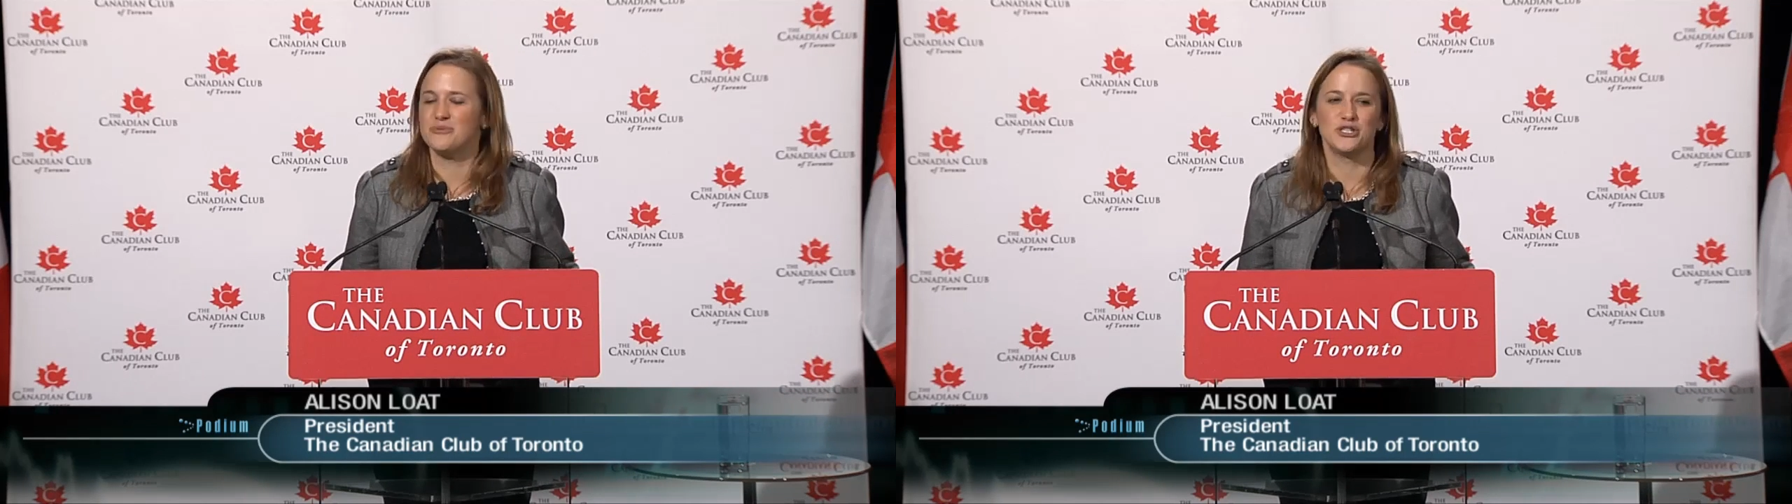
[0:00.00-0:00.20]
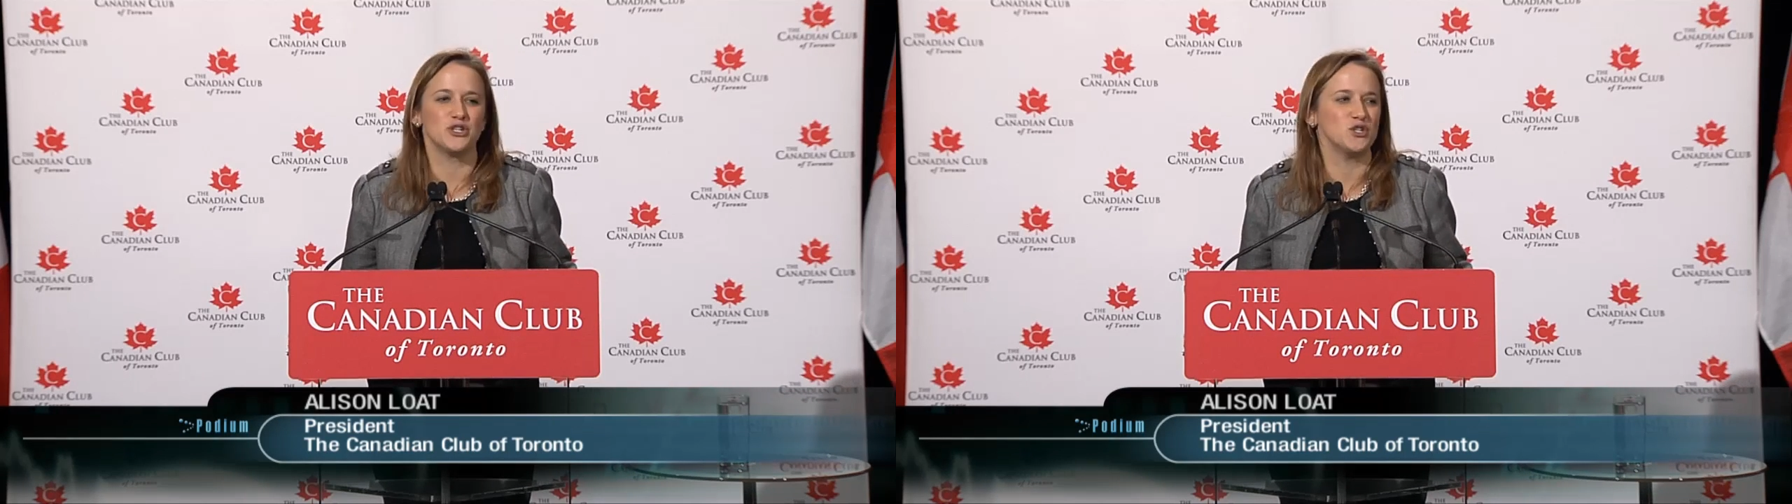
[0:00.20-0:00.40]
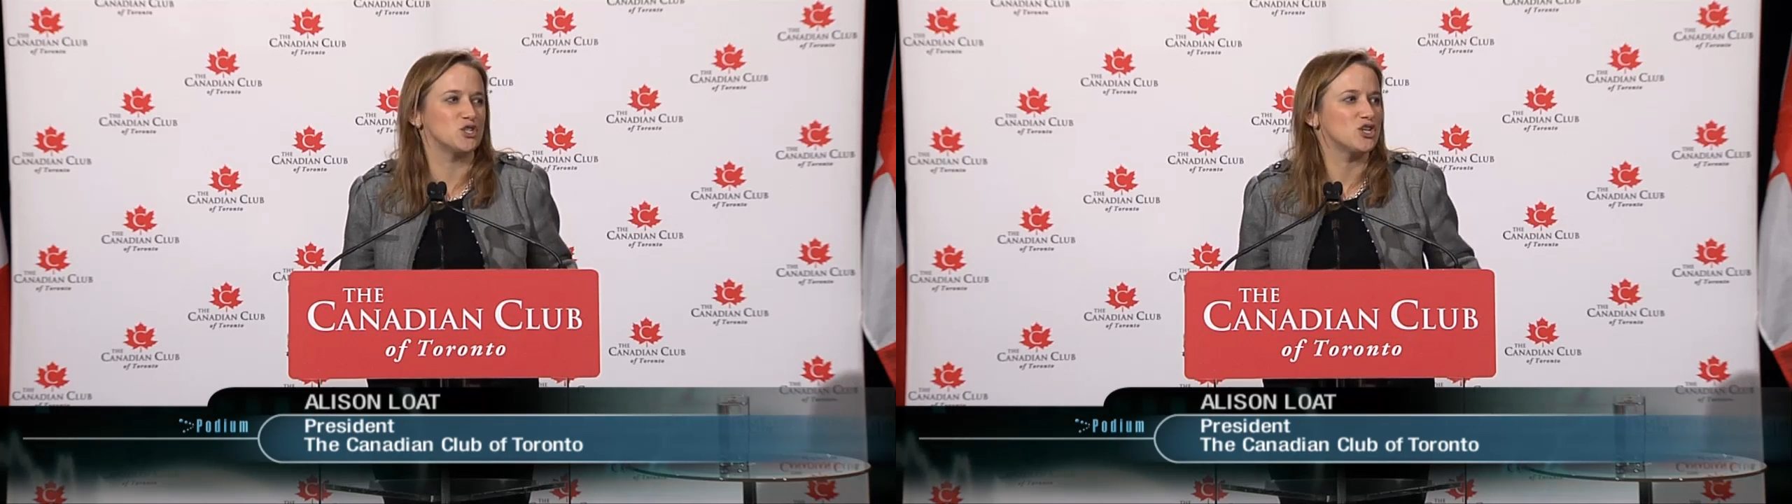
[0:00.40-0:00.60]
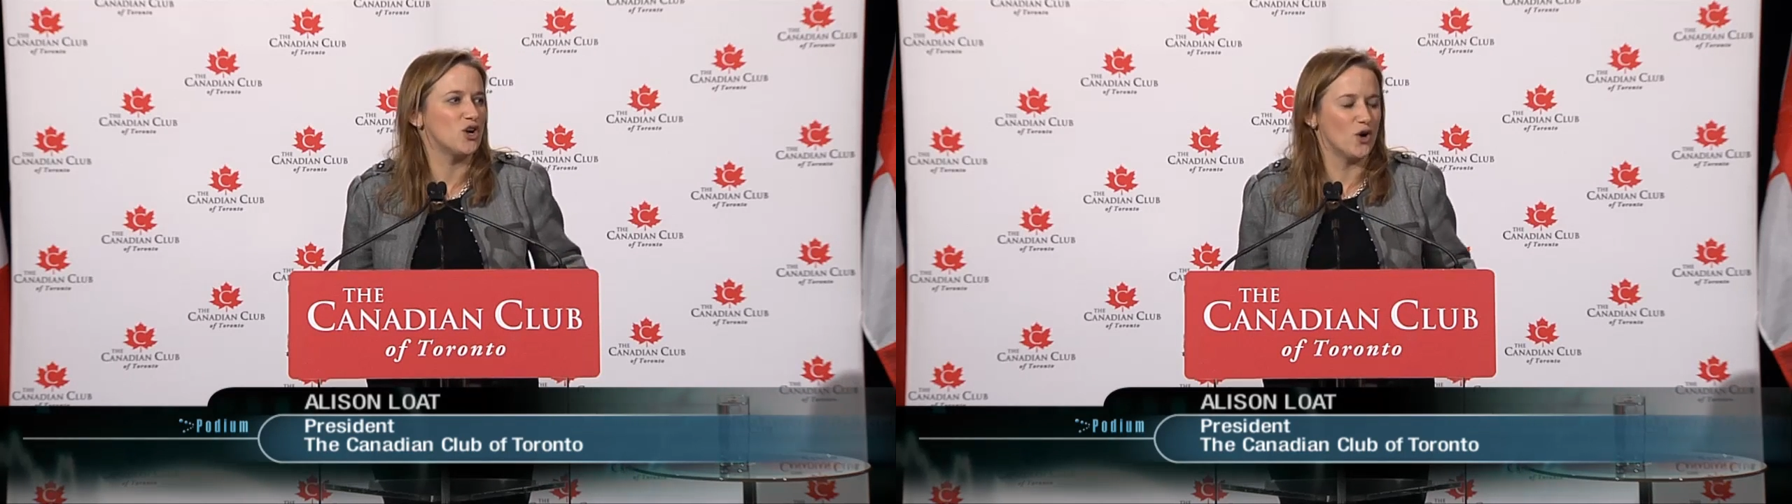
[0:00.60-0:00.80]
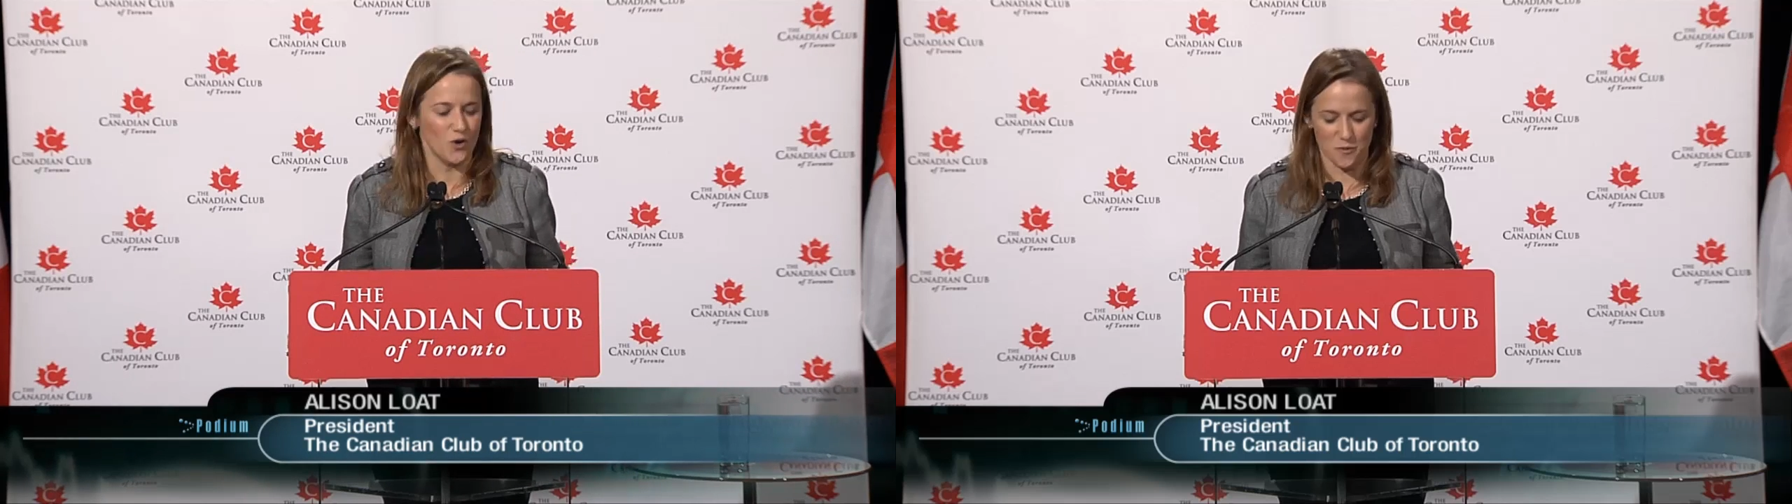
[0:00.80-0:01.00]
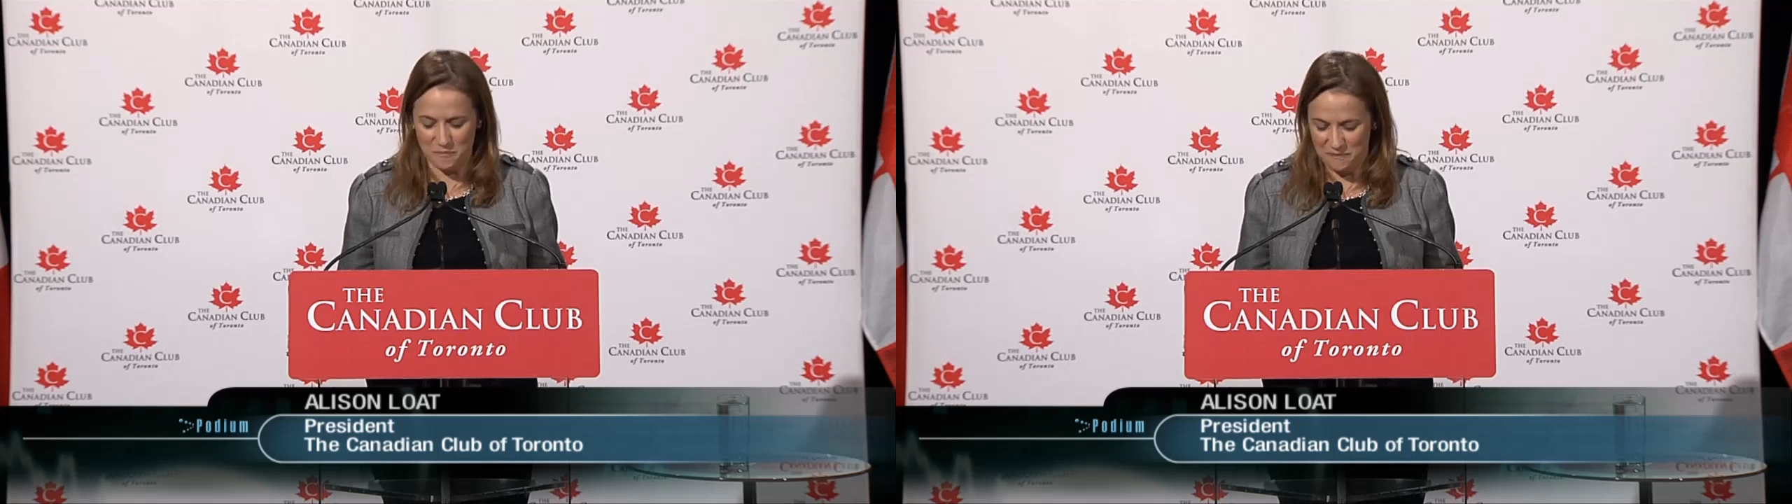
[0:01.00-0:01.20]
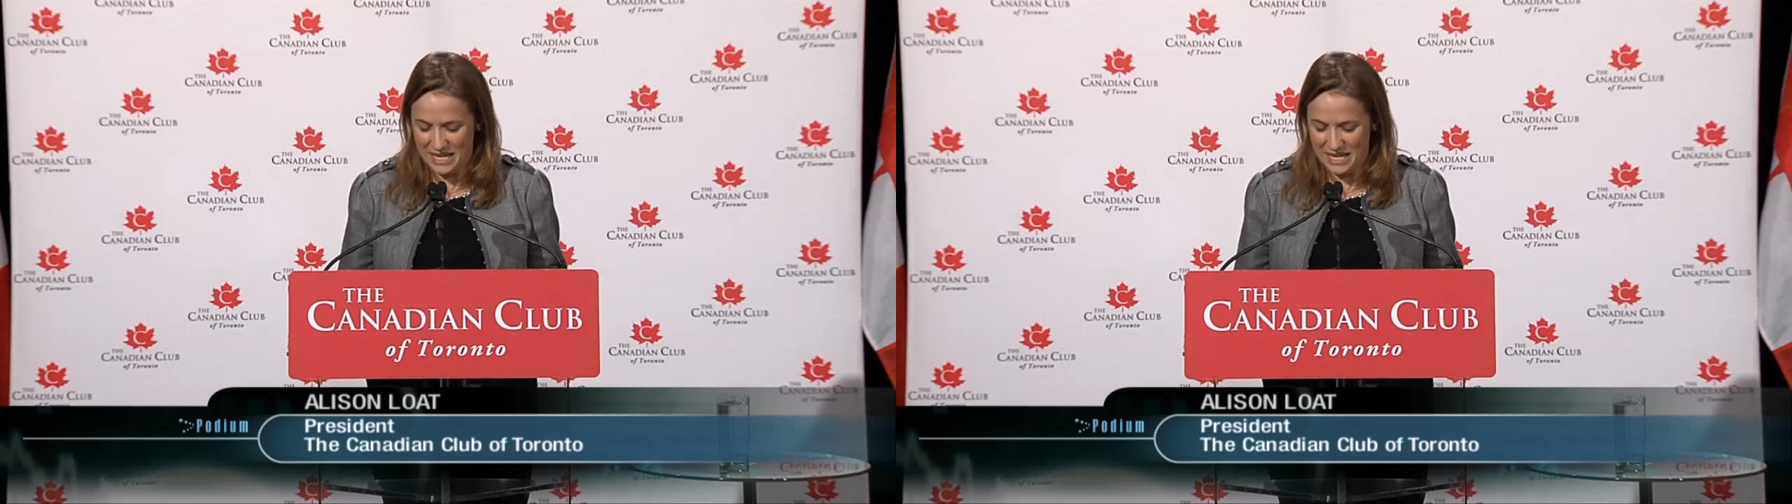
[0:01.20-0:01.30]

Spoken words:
returned home.